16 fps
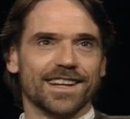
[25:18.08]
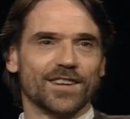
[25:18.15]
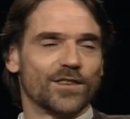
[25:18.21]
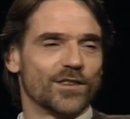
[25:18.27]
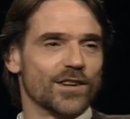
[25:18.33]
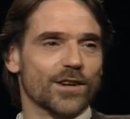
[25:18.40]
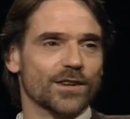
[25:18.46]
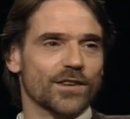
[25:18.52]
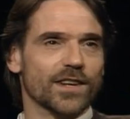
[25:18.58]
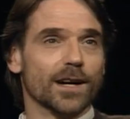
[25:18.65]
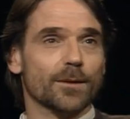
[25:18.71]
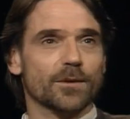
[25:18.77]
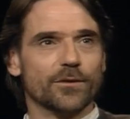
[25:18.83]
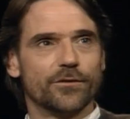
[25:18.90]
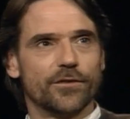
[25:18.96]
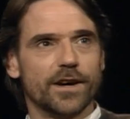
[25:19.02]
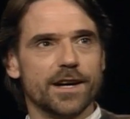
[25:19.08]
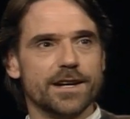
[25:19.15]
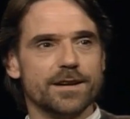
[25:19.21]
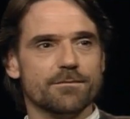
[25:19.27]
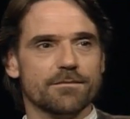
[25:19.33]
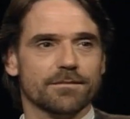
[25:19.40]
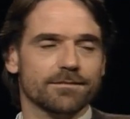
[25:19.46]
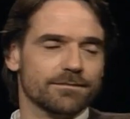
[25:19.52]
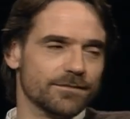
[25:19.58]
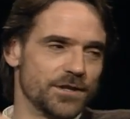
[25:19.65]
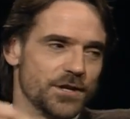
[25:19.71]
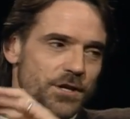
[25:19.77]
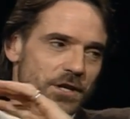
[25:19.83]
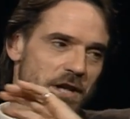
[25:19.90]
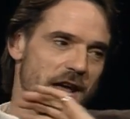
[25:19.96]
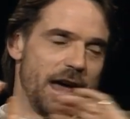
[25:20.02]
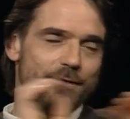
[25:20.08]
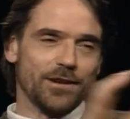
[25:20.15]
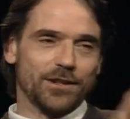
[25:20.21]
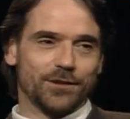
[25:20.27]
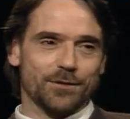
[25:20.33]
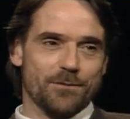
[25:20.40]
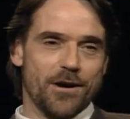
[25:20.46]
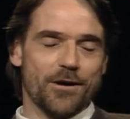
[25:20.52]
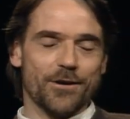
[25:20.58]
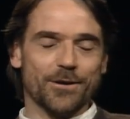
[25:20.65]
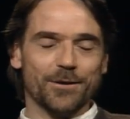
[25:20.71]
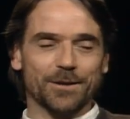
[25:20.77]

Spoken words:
the only thing. I mean, fame, you can have it tomorrow.